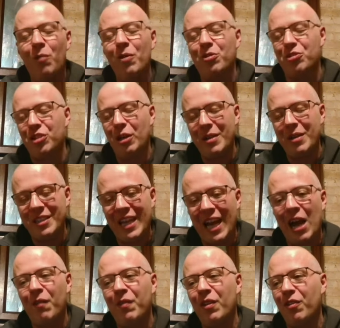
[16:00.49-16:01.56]
They'll slow it
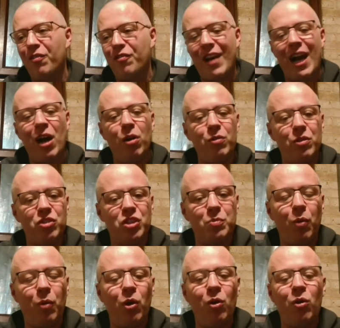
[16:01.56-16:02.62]
down. They'll foul. They'll
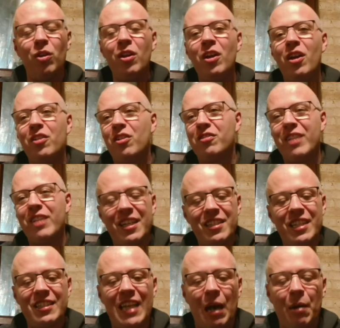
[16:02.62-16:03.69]
spoil. They'll take
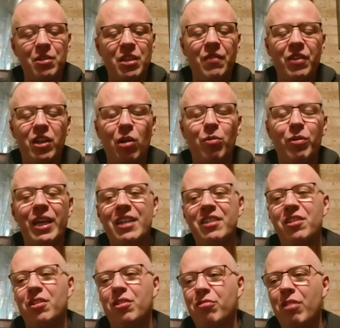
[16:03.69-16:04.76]
6 hours over goal kicks
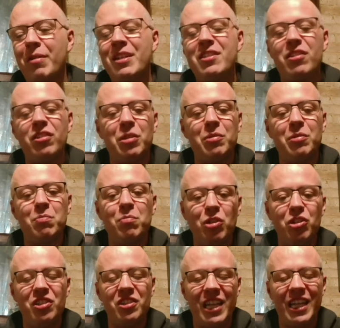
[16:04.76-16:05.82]
and throw-ins. They'll do as
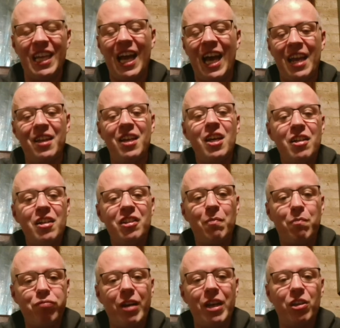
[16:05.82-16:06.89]
much as they can to
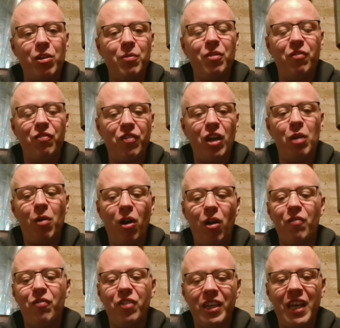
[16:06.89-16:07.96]
break up the flow
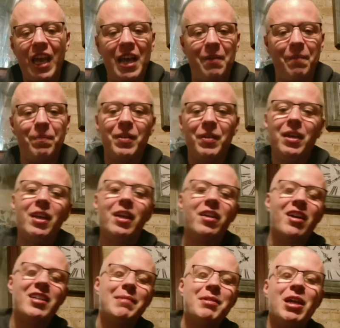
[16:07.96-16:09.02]
of the game.
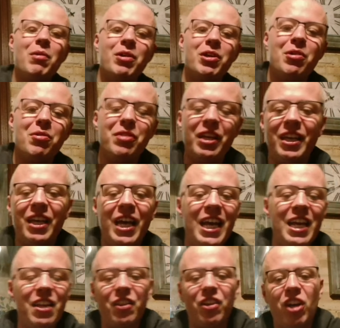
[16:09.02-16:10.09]
Guys, let me know what you think
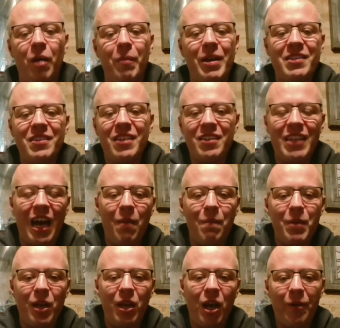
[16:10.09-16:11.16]
in the comments down
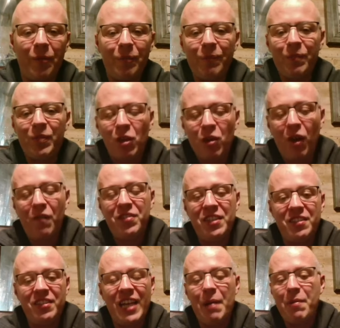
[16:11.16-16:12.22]
below. Obviously,
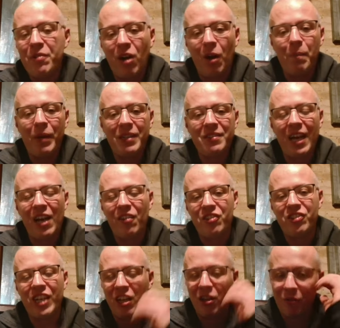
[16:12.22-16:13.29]
today we've got a big day on the
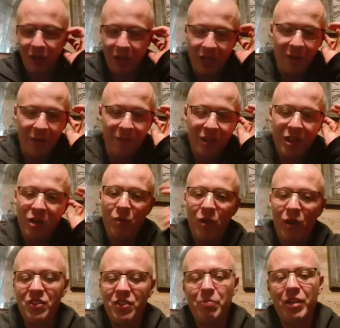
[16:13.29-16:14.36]
channel. We'll
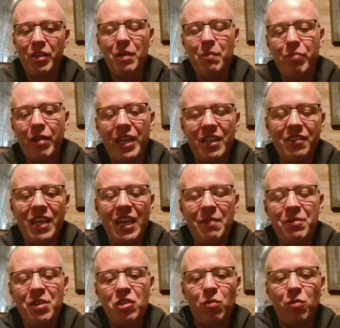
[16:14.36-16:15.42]
obviously bring you breaking team
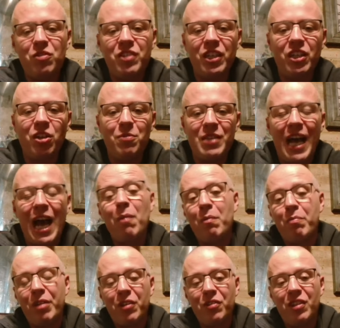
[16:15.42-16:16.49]
news once it comes out. We'll
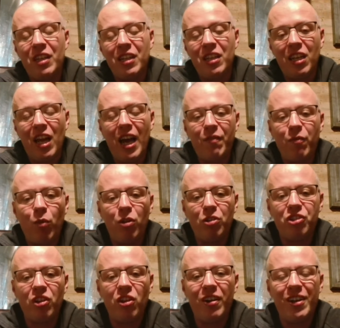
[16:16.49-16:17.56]
bring you the live
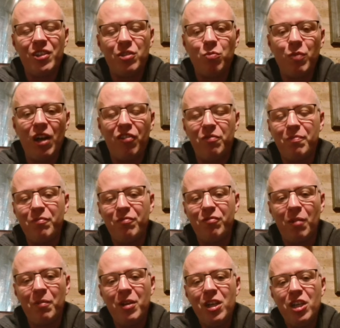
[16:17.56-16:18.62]
watch-along as well
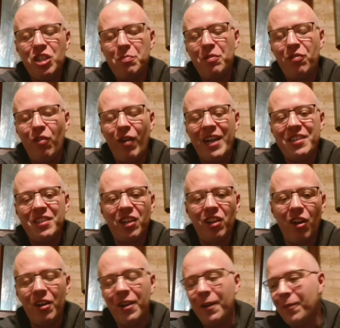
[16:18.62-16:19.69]
from just before 8
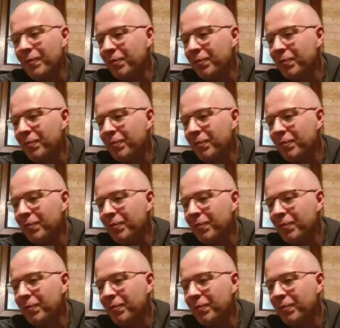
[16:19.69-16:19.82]
o'clock.